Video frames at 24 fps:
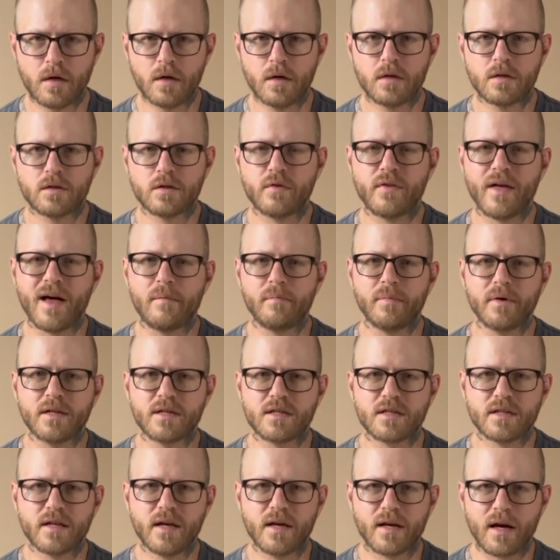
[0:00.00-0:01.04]
So that being
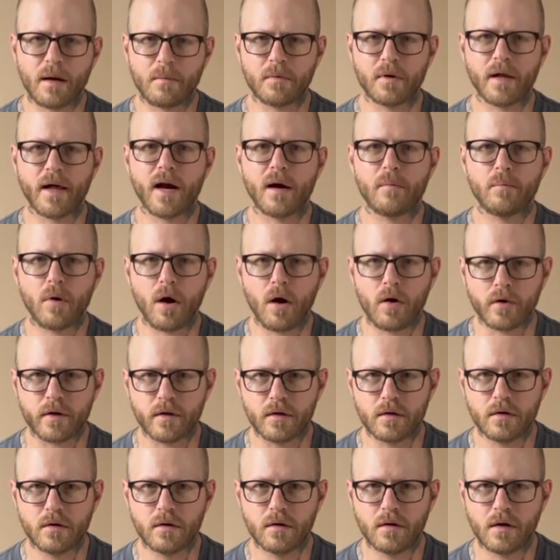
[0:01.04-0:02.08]
said, I'm glad I bought
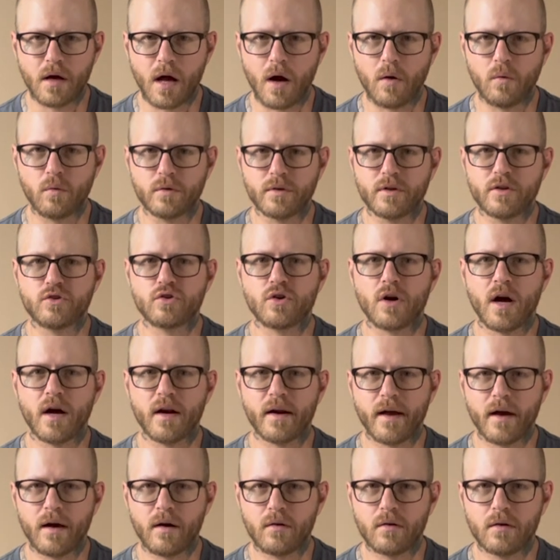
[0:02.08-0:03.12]
it. I wanted to try it
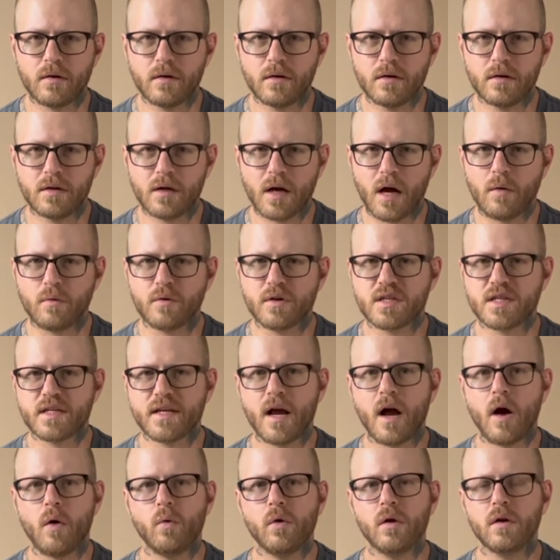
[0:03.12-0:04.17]
out. I wanted to see
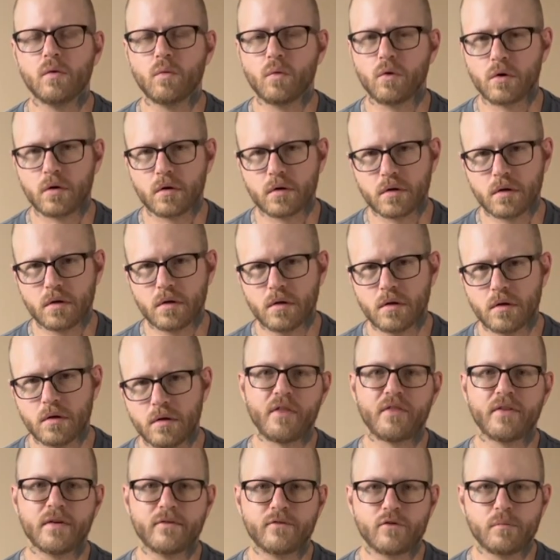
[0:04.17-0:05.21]
how well it worked. I
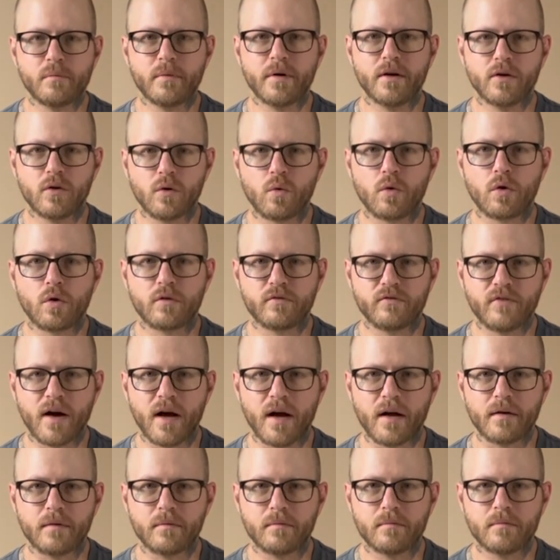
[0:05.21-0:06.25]
think for me it'll work
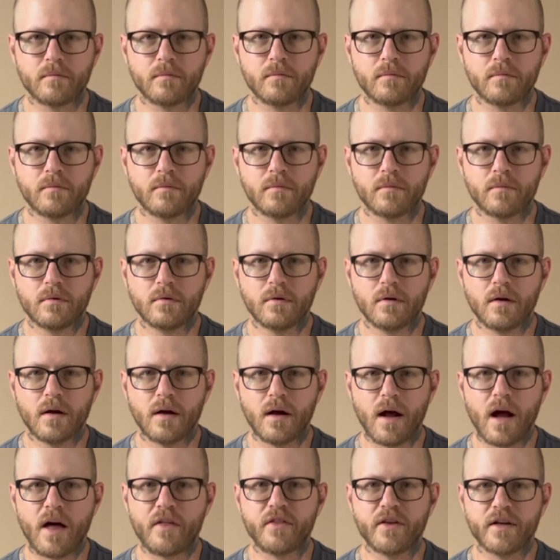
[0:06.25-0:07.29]
fine.
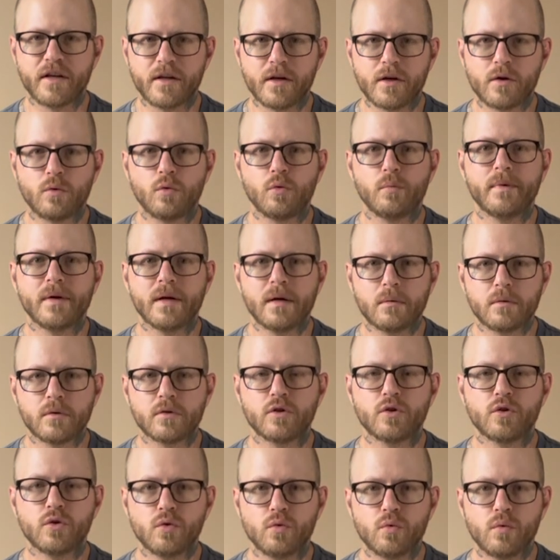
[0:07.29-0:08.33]
I think it will be able to
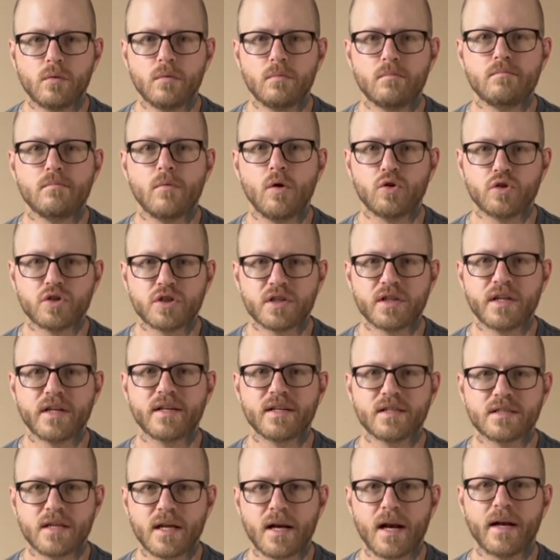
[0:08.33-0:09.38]
do most
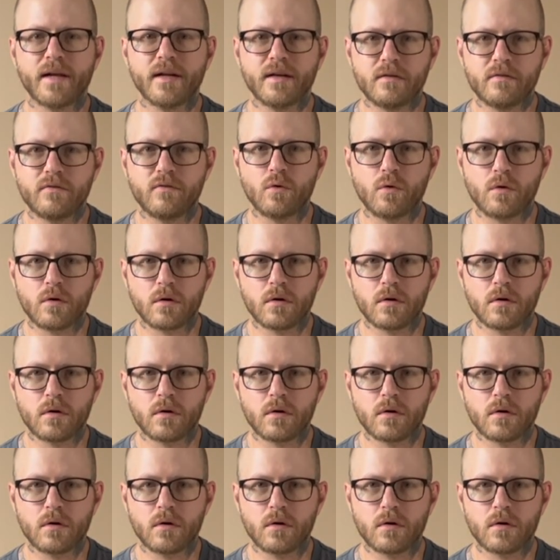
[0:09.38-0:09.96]
things that I need it for.